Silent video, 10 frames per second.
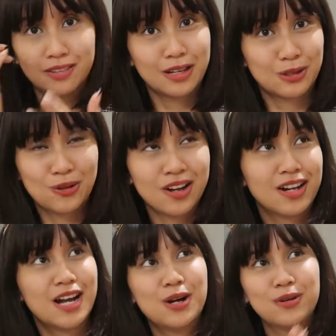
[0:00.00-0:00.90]
TikTok
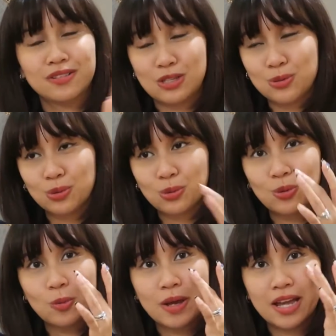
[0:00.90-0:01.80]
account,
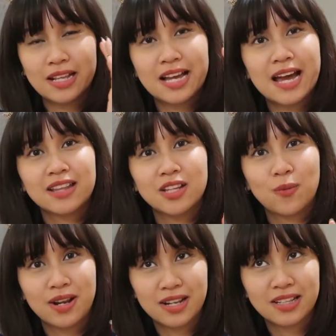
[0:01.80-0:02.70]
YouTube, and kahit
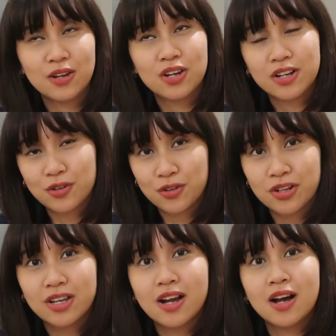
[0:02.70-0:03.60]
na wala na tayo here in
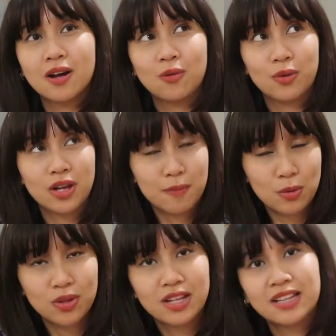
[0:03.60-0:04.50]
Korea, when
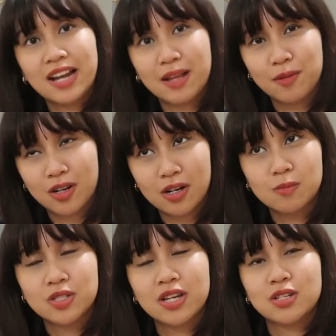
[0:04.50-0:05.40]
that time
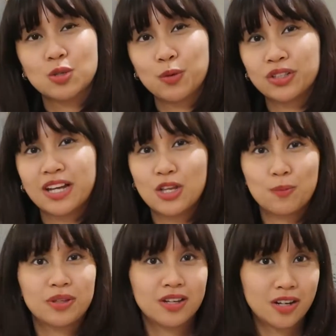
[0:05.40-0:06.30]
comes, eh, supportahan
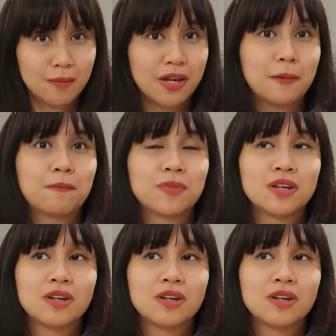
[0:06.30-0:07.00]
niyo pa din kami